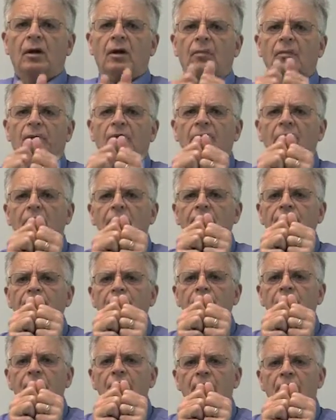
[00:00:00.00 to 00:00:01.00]
A pair of
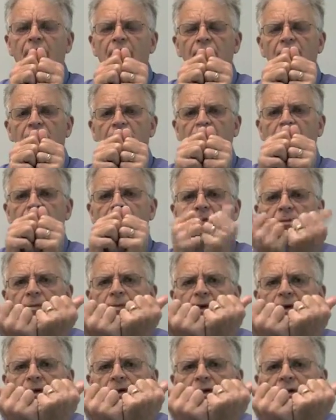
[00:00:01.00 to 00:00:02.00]
photons is
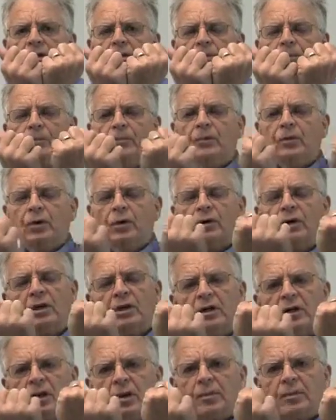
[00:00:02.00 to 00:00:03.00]
emitted, going
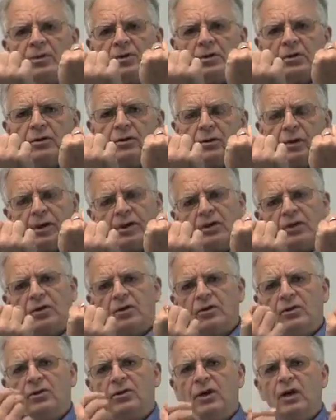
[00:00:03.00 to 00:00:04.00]
in opposite
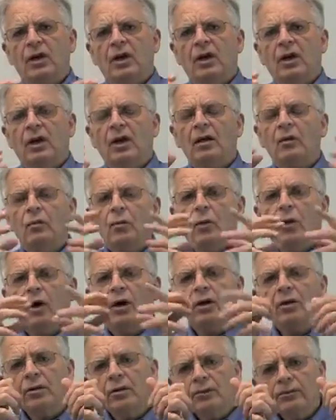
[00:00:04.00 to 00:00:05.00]
directions, and
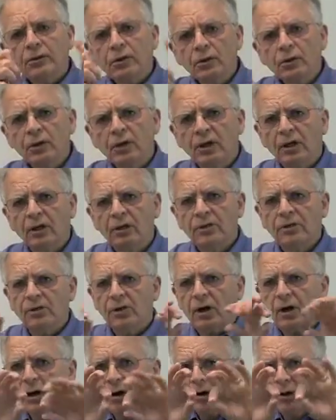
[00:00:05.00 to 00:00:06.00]
while the
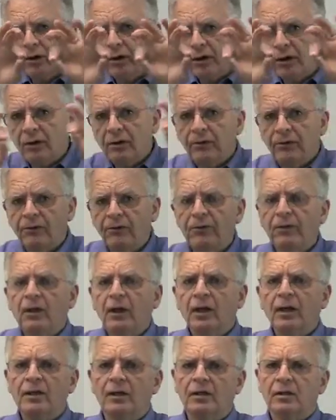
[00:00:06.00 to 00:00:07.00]
photons are in
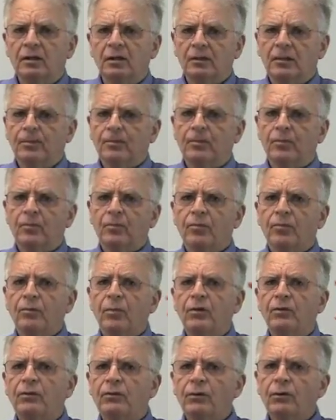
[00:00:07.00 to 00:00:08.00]
flight,
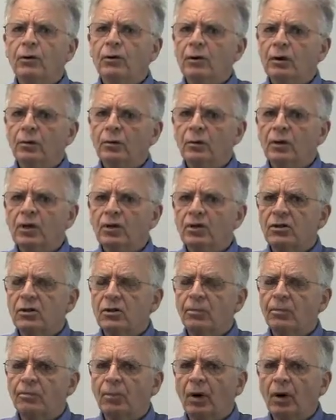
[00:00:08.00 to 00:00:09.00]
before they reach
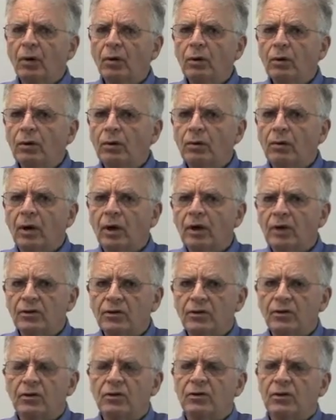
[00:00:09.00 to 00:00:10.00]
the
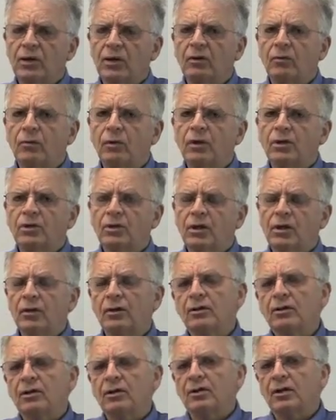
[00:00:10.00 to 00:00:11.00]
polarizers at which they
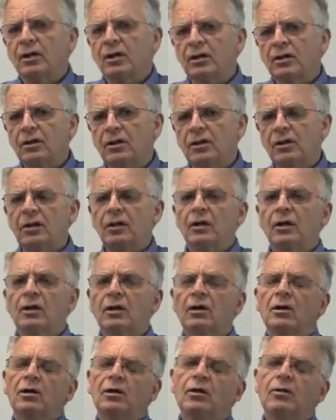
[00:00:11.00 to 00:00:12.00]
are detected,
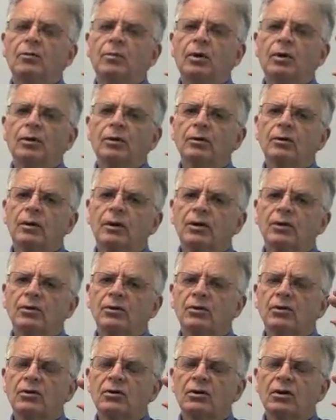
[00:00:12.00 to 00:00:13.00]
the
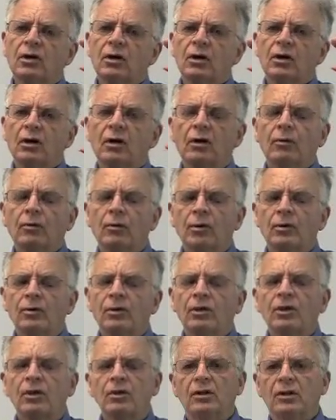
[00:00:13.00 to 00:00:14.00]
polarizers are
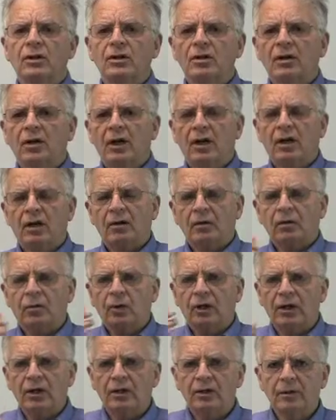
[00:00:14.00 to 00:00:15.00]
rotated at
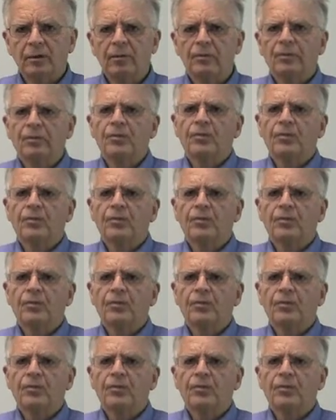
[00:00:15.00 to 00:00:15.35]
random.